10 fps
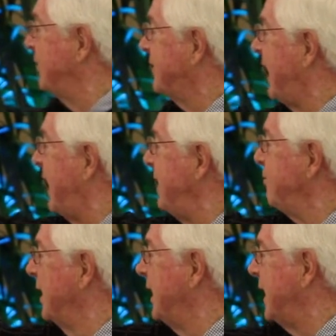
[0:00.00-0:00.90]
stay
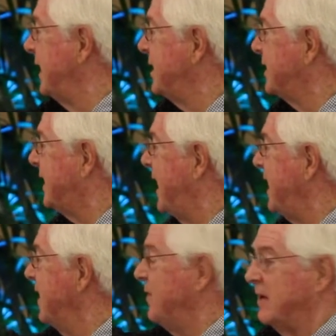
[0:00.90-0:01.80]
politically
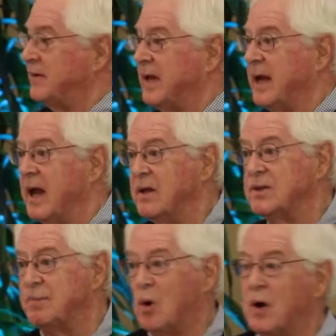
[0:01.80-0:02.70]
steady in this thing and
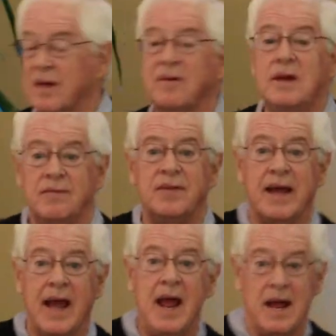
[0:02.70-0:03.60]
support it if
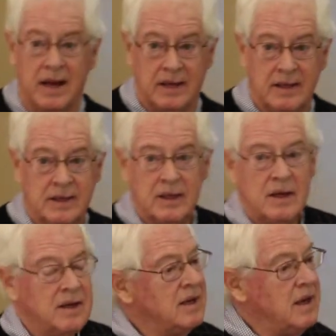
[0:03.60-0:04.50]
they can.
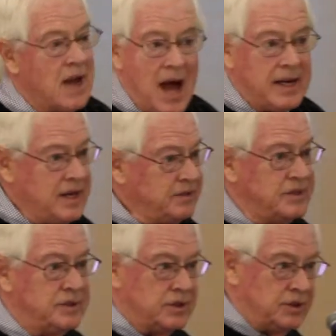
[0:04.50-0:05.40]
Not
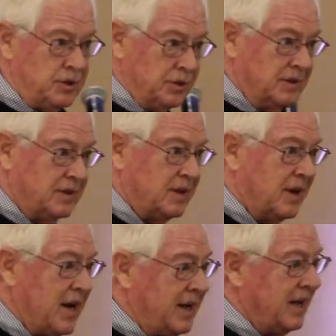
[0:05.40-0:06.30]
easy to do, all
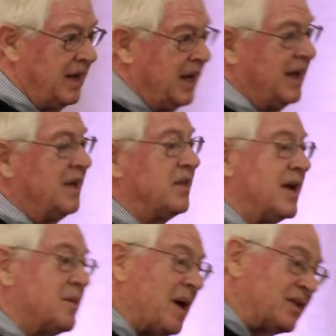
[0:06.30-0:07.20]
right?
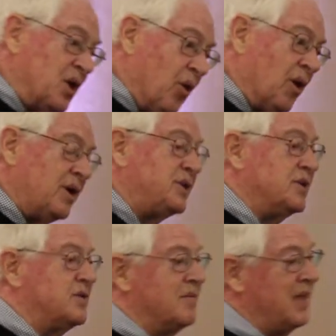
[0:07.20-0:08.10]
Think about the
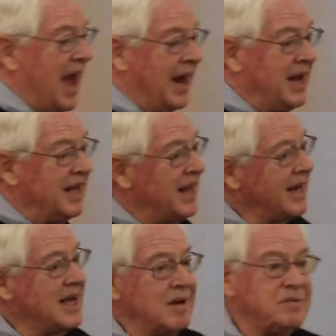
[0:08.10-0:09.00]
origins of that.
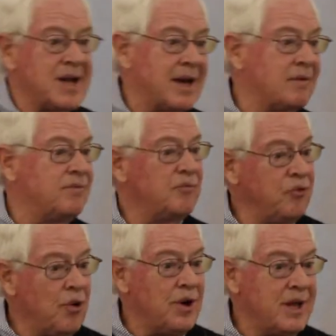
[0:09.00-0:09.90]
That comes out of
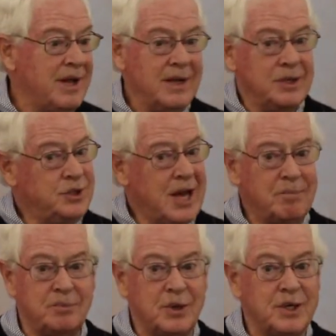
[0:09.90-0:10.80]
Florida,
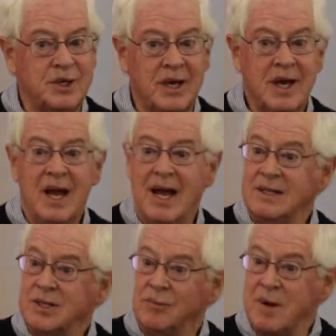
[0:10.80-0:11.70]
Jeb Bush,
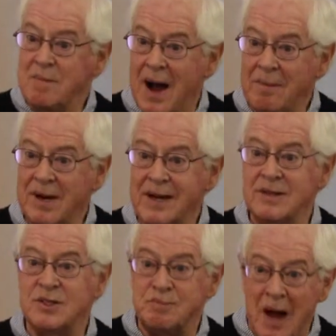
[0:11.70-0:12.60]
and some
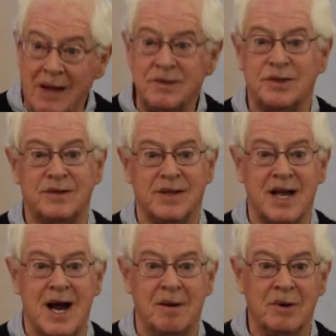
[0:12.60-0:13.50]
Republican sponsors of the
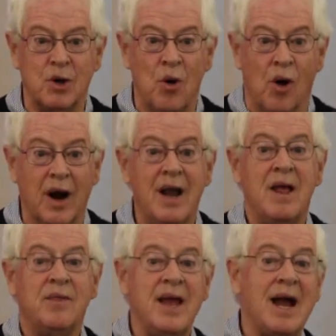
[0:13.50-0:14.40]
Common Core.
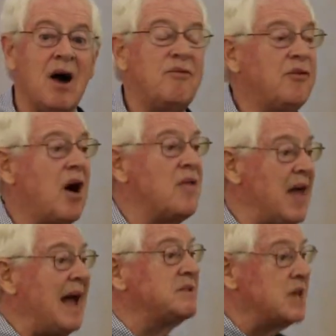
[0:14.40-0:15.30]
Think how far
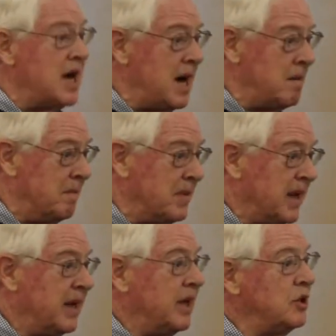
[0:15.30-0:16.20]
that's come
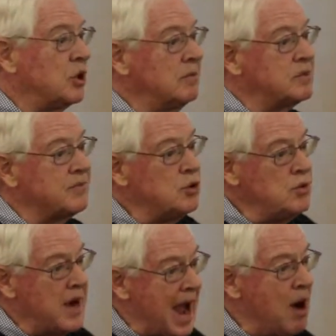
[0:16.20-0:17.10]
in terms of
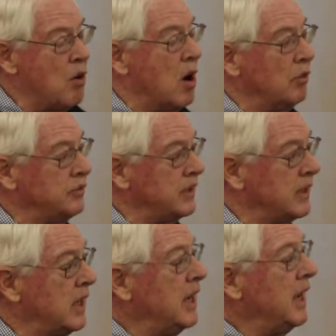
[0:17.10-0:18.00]
who now owns
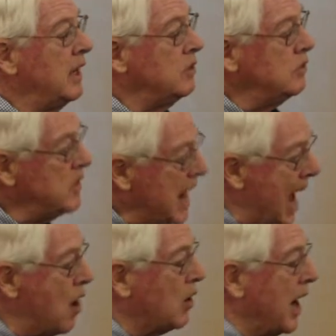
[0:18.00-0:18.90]
it and who now